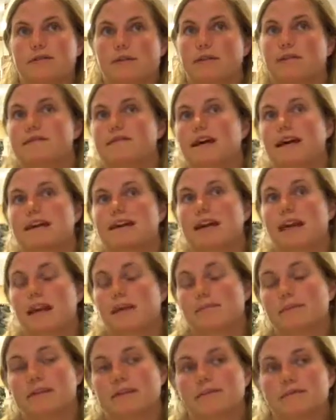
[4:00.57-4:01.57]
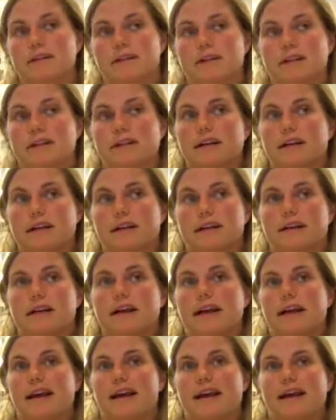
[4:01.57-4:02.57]
lived on campus for a year, and
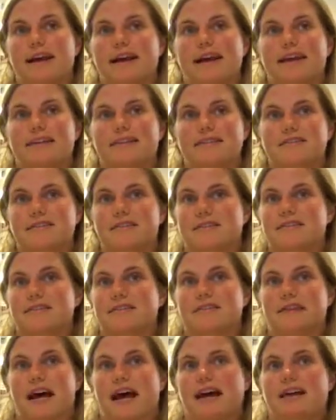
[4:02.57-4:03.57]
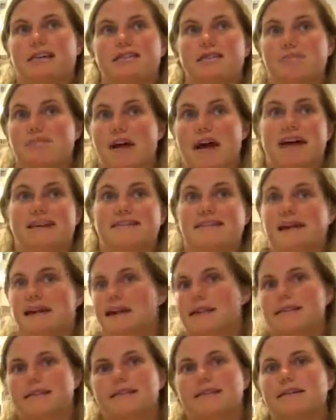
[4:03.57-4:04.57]
it just the mass
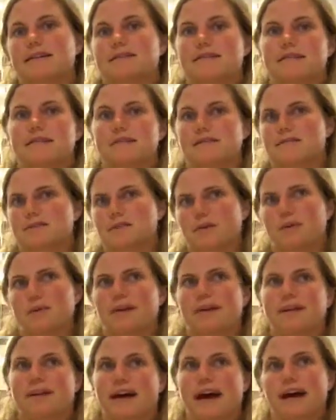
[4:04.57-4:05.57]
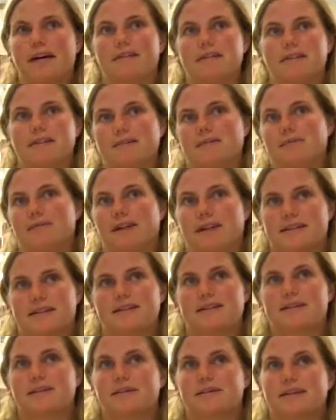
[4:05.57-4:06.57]
exodus of 20,000 plus
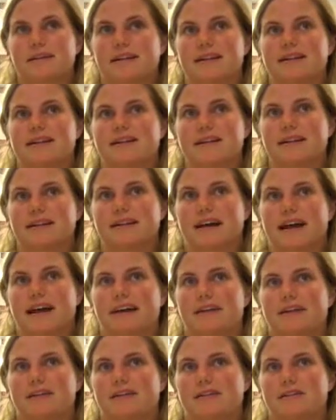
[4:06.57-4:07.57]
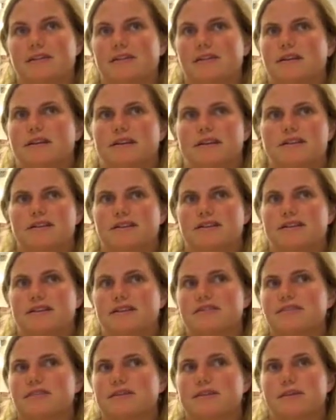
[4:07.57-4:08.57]
students, and then it's just
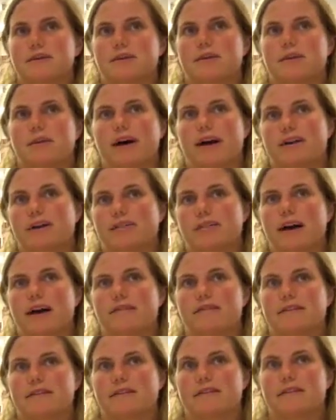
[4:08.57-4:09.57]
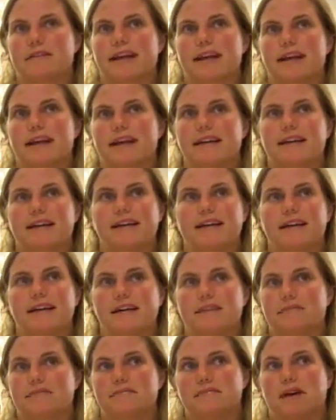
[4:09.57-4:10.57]
interesting to walk around during the day here
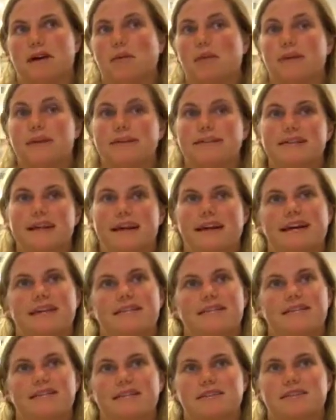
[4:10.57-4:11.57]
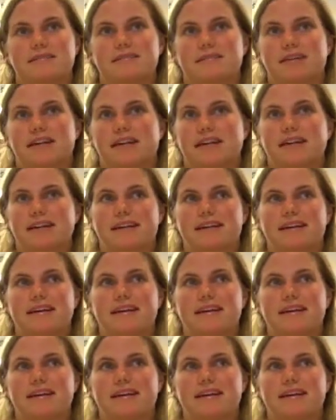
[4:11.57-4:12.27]
on a weekday and just be like,